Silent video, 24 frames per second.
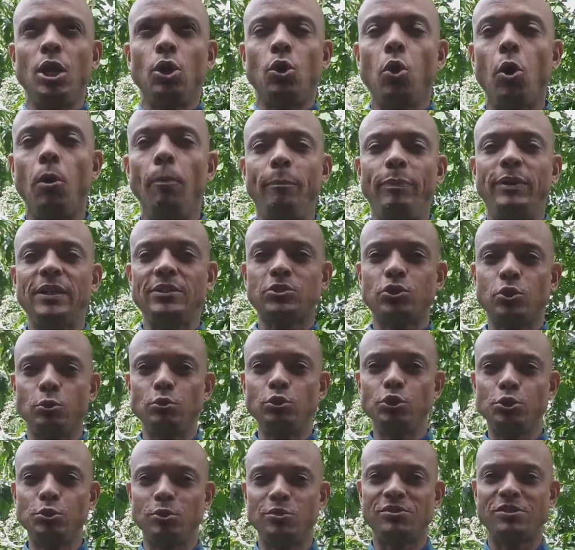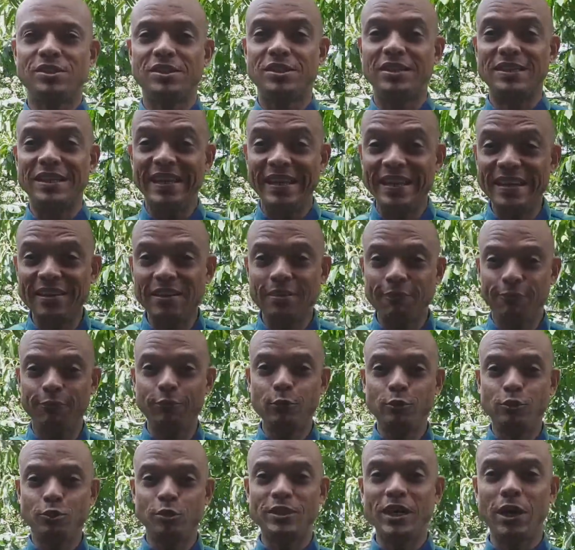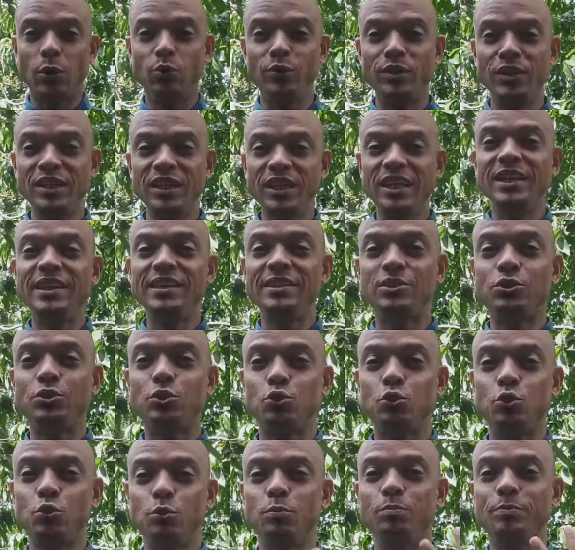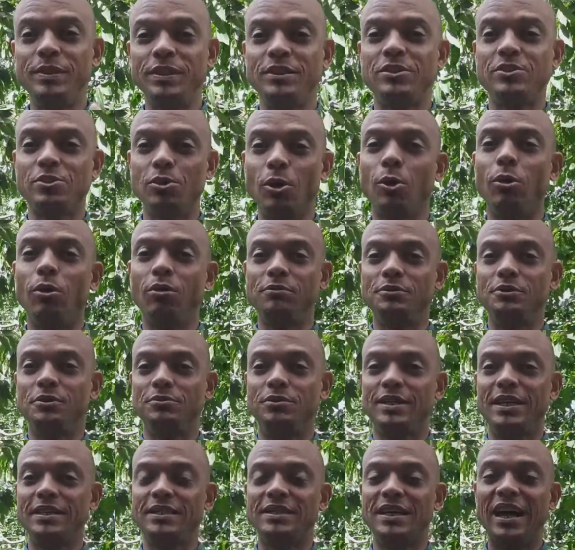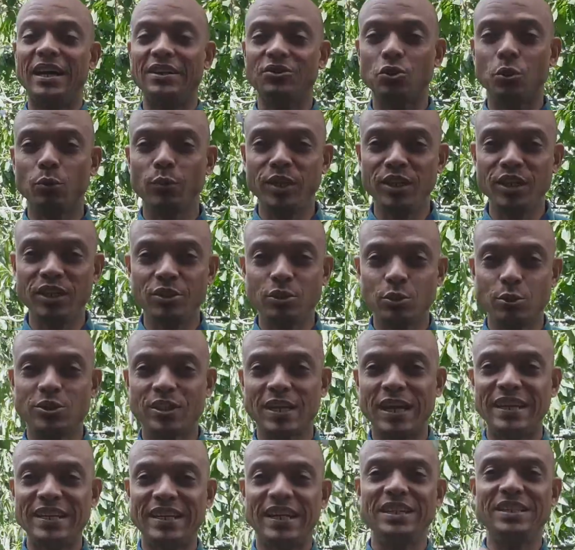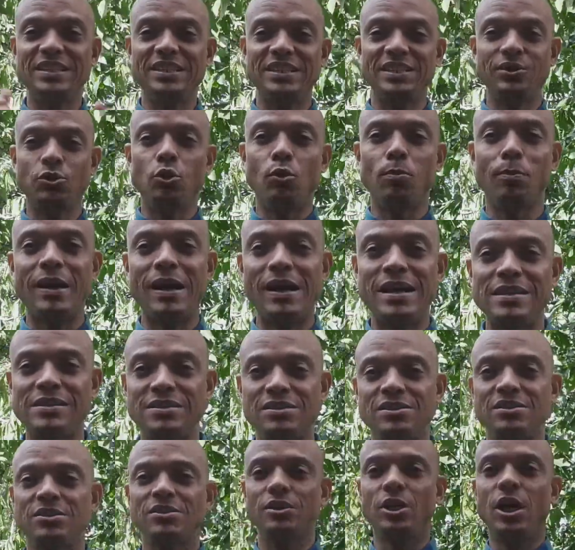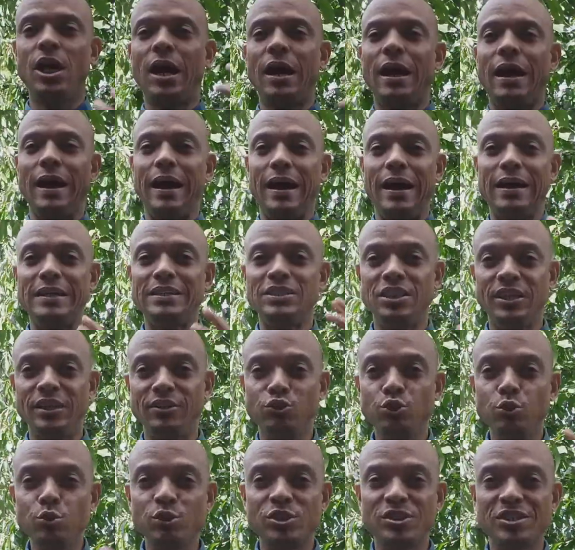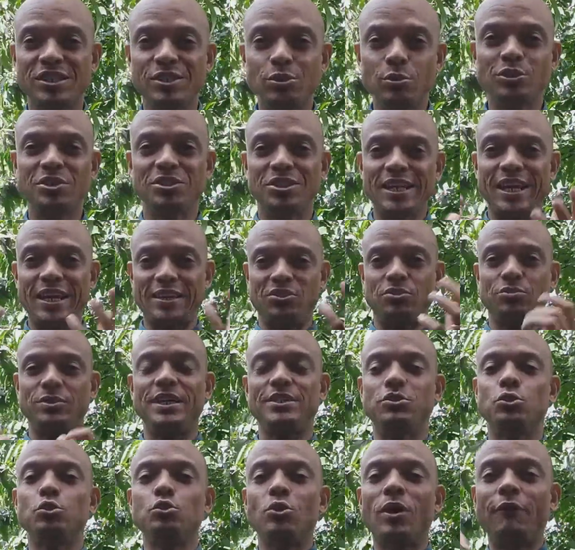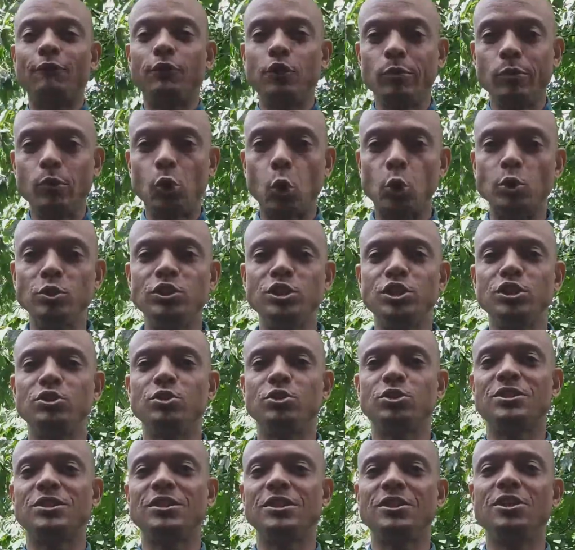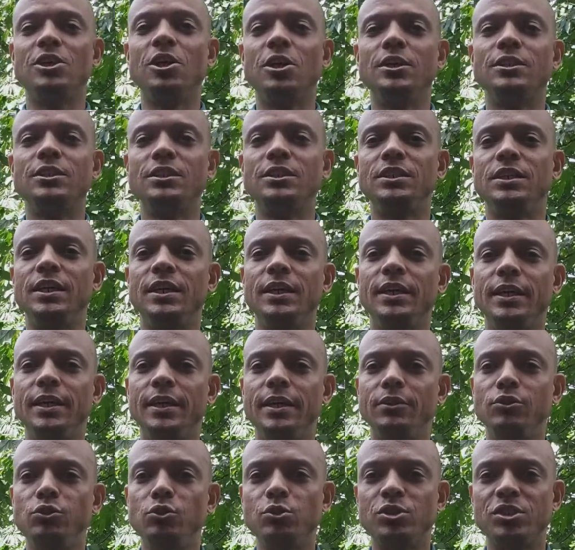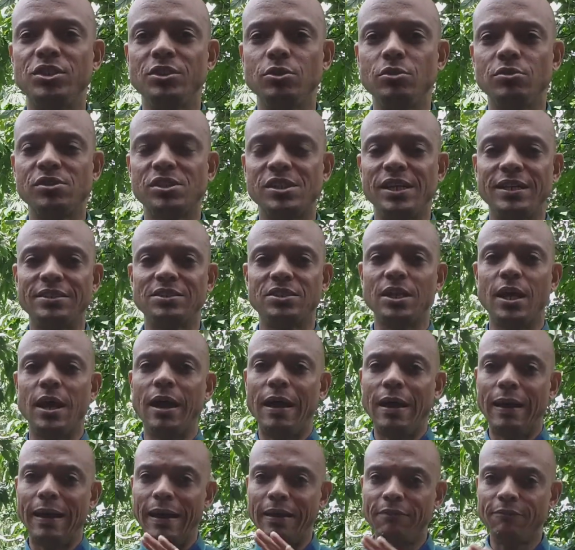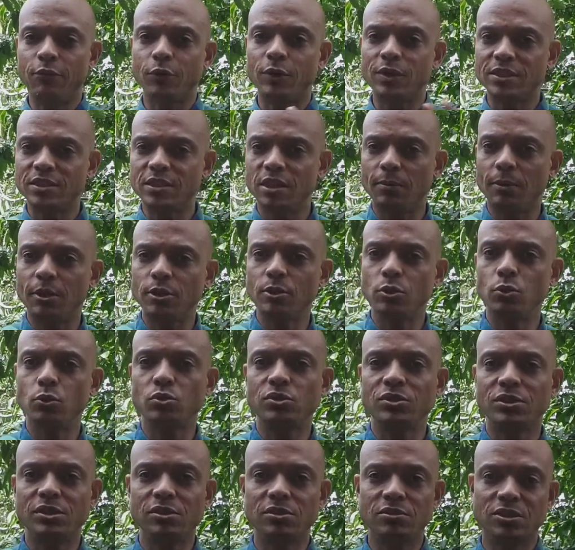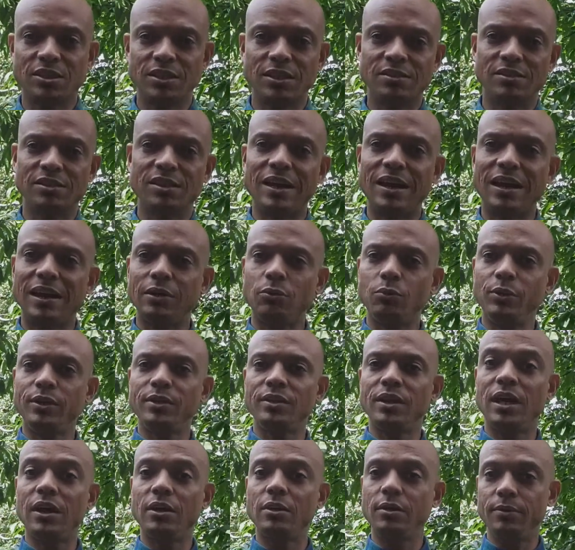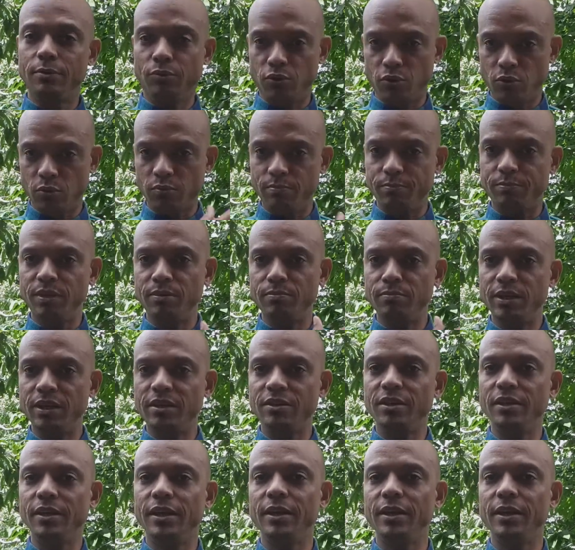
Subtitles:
complex solutions in the future that will need to be solved, right? So we need those analytical minds and new skill sets, right? So you have to continuously learning new skill sets and forgetting about the old skill sets that are going out, being made